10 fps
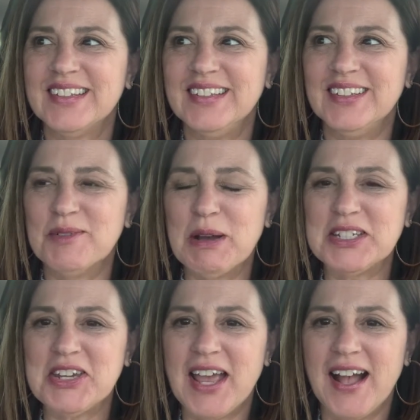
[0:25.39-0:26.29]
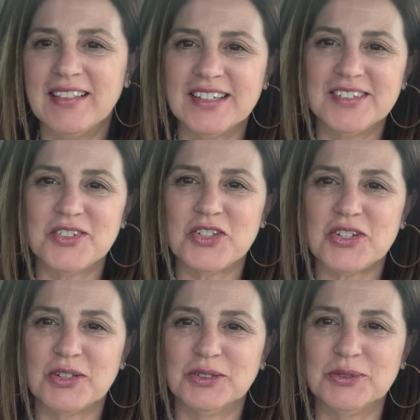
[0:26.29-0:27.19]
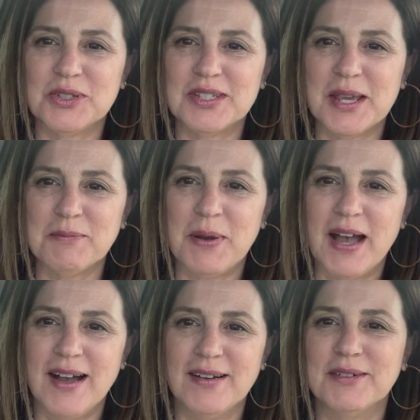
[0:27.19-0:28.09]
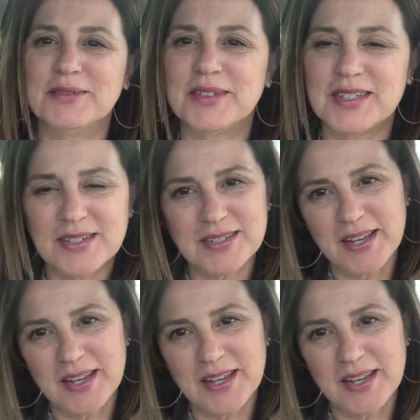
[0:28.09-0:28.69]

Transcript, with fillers: you know, my challenge to lose 10 pounds.